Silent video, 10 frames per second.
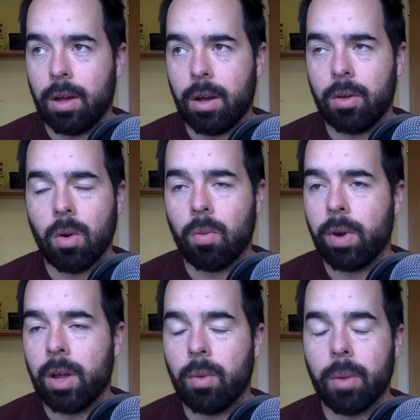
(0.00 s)
I don't
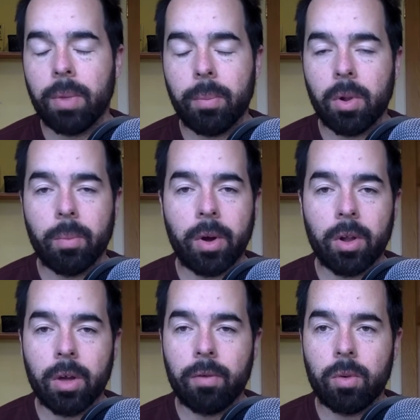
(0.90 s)
really want people in my
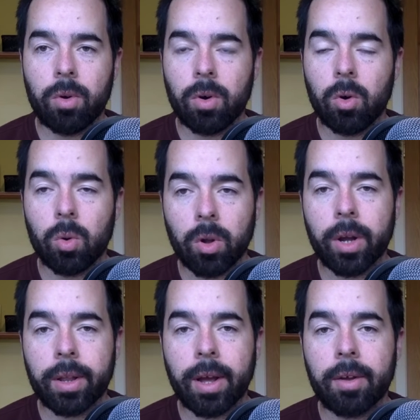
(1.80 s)
life who are
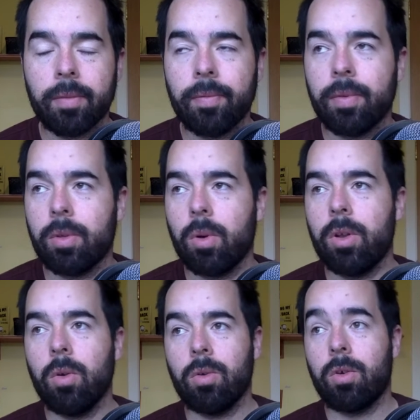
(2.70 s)
like that, so I
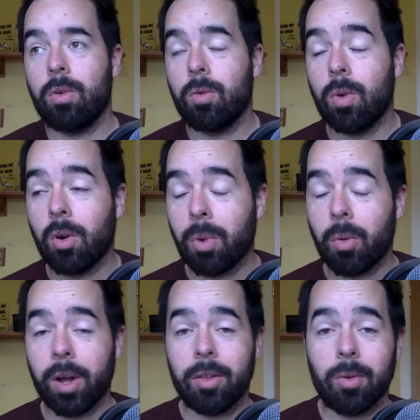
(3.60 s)
don't go out of my
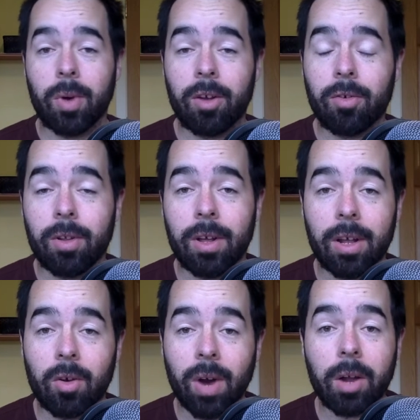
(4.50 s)
way to actually
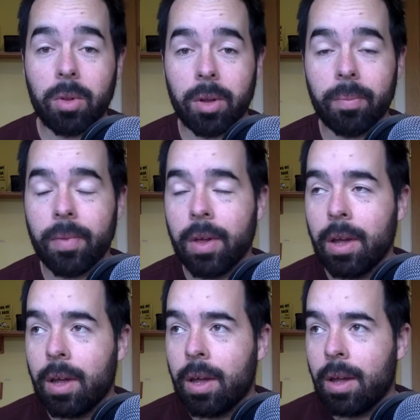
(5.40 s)
interact with them.
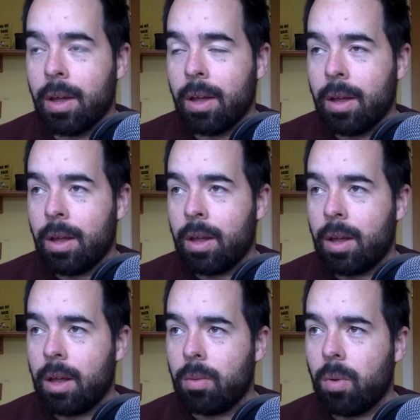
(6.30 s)

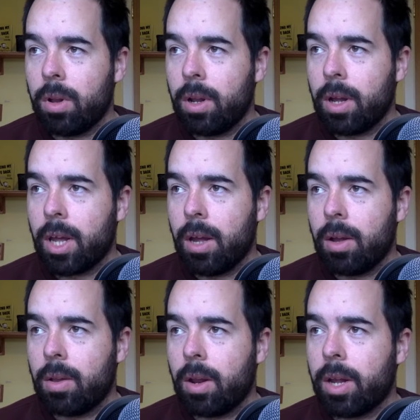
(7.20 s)
One thing
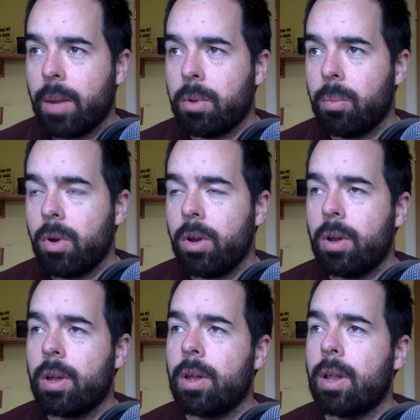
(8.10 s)
that I kept in
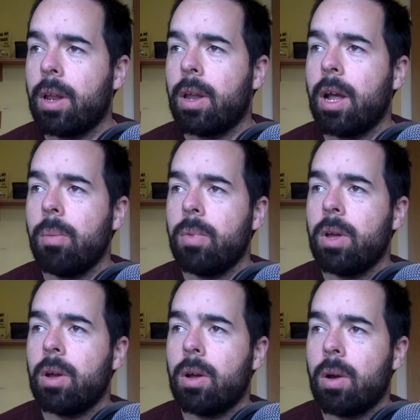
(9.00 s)
mind that helped
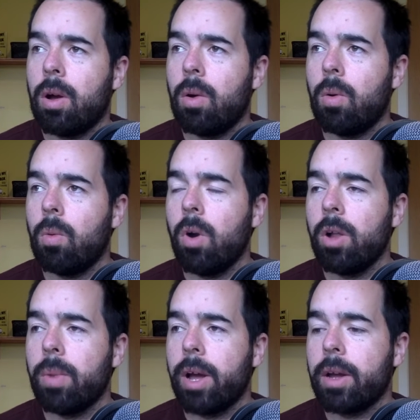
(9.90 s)
me a
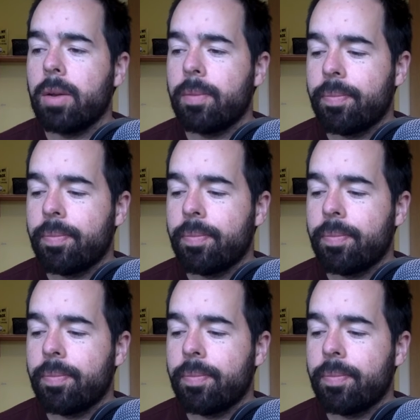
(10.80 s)
while back